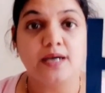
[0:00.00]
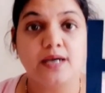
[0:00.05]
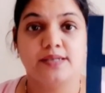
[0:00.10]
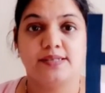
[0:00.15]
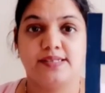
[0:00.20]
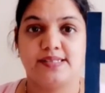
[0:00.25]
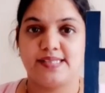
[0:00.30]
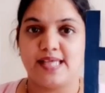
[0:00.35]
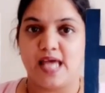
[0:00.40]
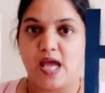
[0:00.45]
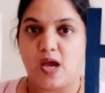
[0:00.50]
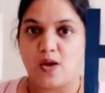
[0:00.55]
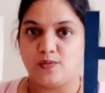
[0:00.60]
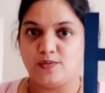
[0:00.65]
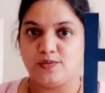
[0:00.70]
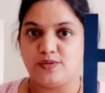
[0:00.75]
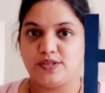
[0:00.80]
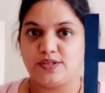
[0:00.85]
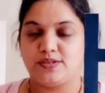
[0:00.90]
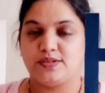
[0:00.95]

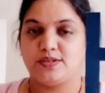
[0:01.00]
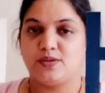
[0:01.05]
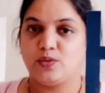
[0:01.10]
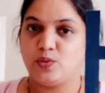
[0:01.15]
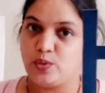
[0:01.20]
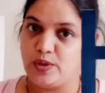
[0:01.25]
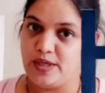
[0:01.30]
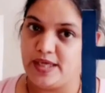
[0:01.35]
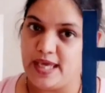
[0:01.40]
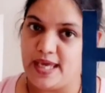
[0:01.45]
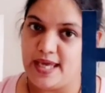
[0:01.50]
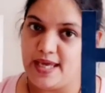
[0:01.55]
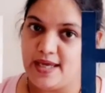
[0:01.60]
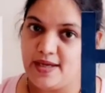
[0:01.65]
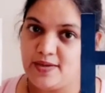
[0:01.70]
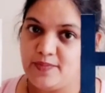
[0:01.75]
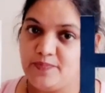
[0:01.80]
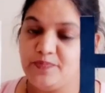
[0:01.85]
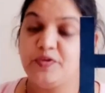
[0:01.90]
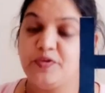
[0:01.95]
sound.
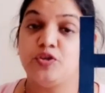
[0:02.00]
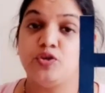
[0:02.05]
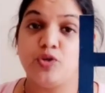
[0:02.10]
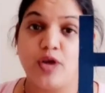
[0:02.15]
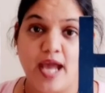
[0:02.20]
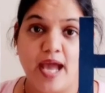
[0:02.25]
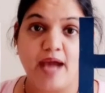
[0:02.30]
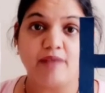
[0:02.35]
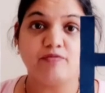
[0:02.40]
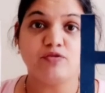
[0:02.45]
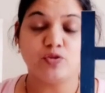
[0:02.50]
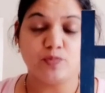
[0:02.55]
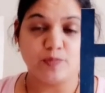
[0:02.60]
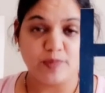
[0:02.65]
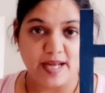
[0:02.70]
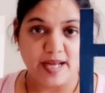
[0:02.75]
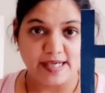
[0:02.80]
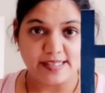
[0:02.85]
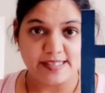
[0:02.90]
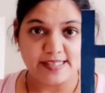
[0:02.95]
Okay? You have to
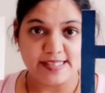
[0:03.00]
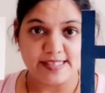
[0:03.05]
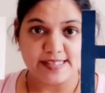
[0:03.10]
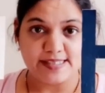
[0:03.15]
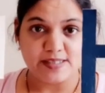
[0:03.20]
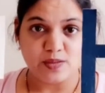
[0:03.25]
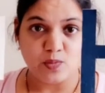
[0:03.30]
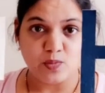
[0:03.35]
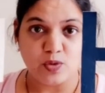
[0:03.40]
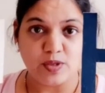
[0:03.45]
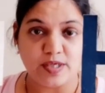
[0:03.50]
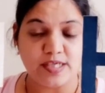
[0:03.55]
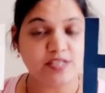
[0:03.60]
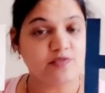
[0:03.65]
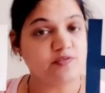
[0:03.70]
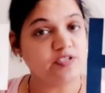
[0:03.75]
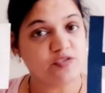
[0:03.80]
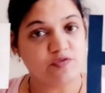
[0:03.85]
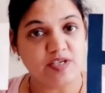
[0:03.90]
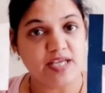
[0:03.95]
practice the words
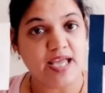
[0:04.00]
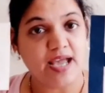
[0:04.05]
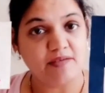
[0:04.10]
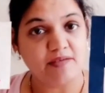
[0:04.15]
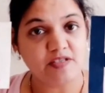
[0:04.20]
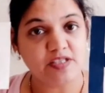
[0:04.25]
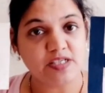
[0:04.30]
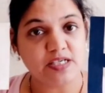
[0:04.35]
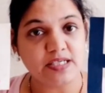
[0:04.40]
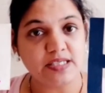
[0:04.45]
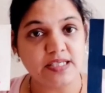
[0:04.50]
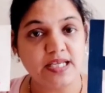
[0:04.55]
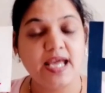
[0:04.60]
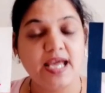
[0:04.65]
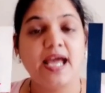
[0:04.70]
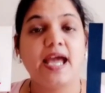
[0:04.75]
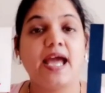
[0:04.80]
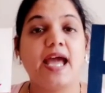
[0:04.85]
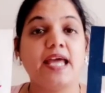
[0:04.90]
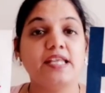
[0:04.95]
which we have done,
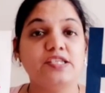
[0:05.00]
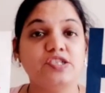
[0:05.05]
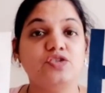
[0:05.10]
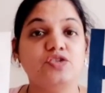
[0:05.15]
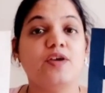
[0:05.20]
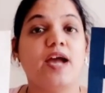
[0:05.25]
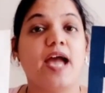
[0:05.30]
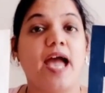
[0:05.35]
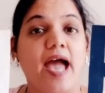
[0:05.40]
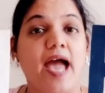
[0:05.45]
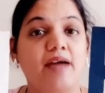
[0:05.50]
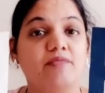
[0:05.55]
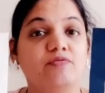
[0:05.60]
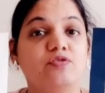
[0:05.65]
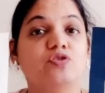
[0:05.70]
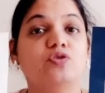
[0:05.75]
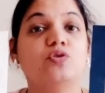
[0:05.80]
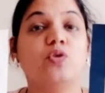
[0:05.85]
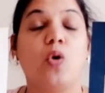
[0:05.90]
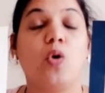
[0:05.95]
and you
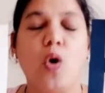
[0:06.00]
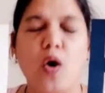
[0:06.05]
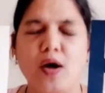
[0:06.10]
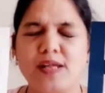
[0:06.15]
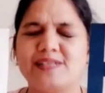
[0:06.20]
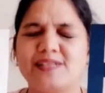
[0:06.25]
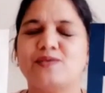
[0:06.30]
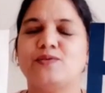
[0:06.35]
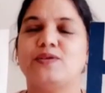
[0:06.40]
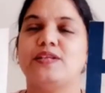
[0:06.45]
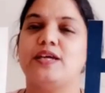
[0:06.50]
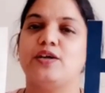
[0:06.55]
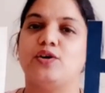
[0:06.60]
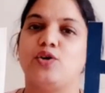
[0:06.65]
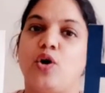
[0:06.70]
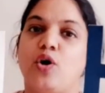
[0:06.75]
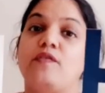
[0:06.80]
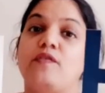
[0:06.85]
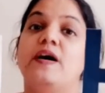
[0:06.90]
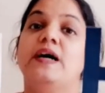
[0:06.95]
have to also think
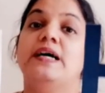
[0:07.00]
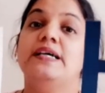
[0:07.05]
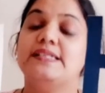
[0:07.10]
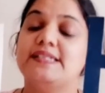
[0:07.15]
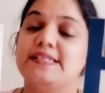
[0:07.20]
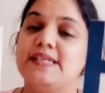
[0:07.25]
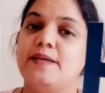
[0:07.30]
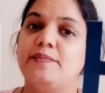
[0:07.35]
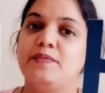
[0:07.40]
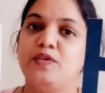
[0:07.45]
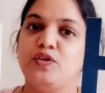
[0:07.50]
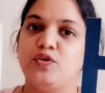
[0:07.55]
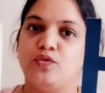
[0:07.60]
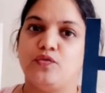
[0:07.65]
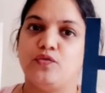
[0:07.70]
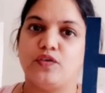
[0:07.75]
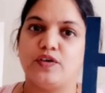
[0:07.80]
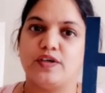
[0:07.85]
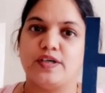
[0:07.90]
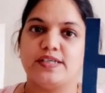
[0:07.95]
of some new
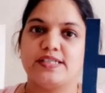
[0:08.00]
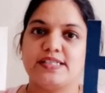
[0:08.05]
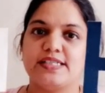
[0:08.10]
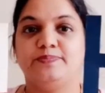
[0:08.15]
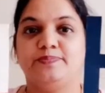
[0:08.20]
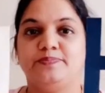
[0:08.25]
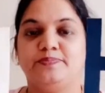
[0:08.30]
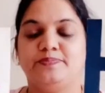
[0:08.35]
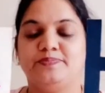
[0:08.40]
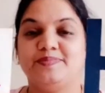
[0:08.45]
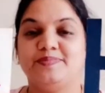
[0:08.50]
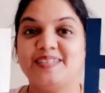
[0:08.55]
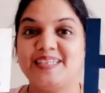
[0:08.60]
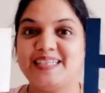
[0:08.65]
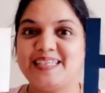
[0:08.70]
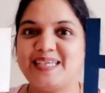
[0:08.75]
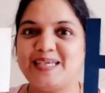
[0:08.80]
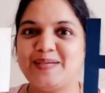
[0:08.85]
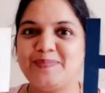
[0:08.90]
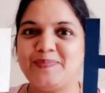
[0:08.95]
words.
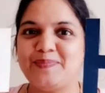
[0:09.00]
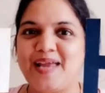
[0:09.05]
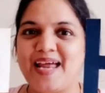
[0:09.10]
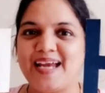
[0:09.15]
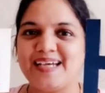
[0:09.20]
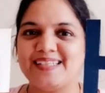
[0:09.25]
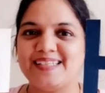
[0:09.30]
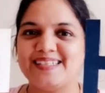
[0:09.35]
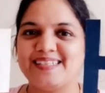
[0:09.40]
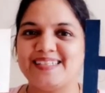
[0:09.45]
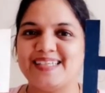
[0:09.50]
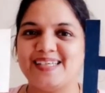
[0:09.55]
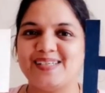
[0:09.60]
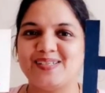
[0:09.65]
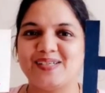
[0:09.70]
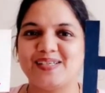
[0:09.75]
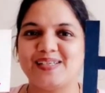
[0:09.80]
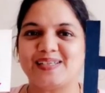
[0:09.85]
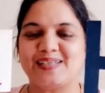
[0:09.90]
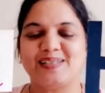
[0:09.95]
Keep practicing,
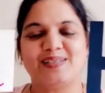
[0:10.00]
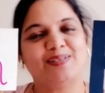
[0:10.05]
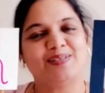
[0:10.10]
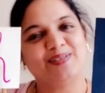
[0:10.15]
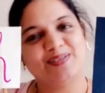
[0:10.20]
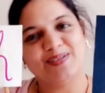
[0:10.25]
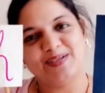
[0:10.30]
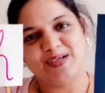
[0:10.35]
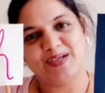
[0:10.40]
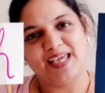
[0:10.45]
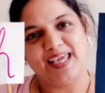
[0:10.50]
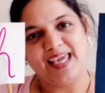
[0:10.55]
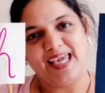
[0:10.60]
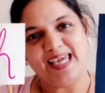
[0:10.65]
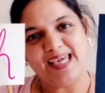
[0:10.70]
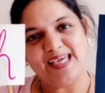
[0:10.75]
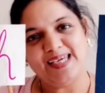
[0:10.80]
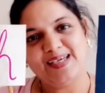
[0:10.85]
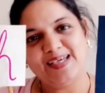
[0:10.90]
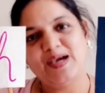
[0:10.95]
children. Okay?
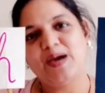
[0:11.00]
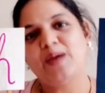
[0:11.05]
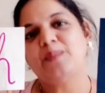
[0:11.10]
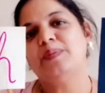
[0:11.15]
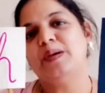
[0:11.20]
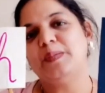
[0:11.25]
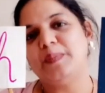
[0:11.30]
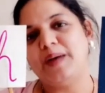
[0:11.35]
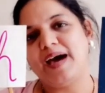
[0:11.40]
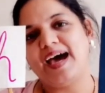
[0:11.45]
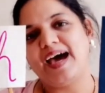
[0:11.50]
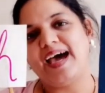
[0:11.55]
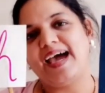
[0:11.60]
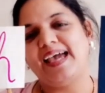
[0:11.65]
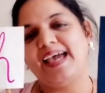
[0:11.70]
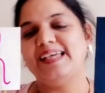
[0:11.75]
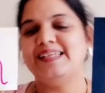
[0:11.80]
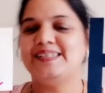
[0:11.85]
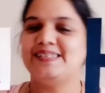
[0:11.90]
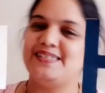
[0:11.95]

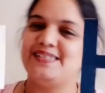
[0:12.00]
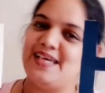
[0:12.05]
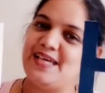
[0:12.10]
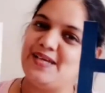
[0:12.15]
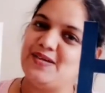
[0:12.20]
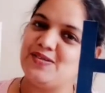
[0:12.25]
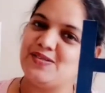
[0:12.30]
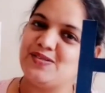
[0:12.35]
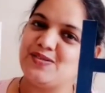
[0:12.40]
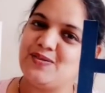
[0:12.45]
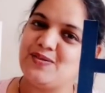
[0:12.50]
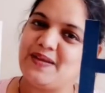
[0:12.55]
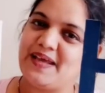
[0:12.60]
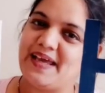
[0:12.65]
Bye-bye. See you soon